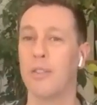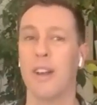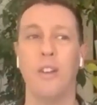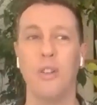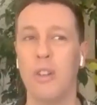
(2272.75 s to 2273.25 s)
It's
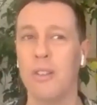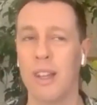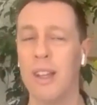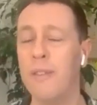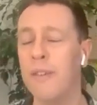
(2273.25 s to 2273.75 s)
like New Year's
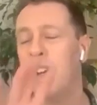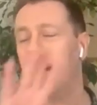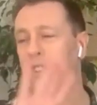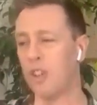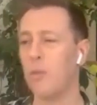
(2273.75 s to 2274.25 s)
Eve.
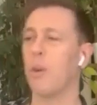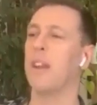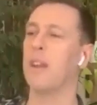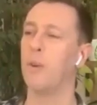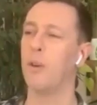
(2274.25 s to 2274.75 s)
Don't
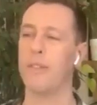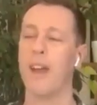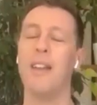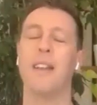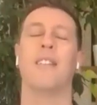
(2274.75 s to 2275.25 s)
want any more of
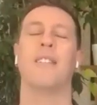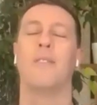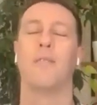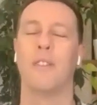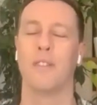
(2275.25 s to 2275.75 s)
that. Let's
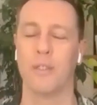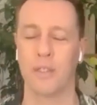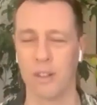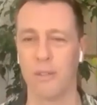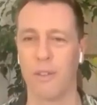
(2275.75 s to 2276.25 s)
set
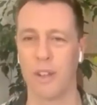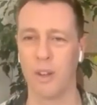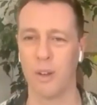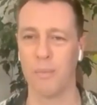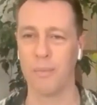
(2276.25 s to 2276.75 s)
resolutions for the
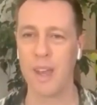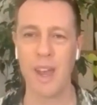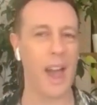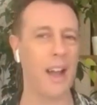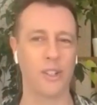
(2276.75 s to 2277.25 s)
new.
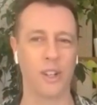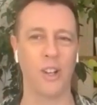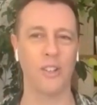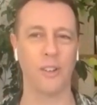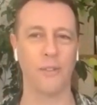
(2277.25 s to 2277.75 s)
How'd you
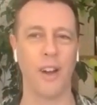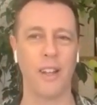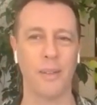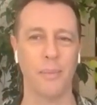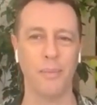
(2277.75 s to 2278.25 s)
go? Did you
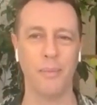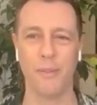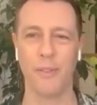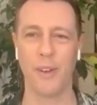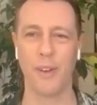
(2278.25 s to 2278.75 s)
find the
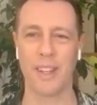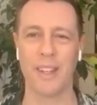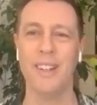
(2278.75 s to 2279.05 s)
other?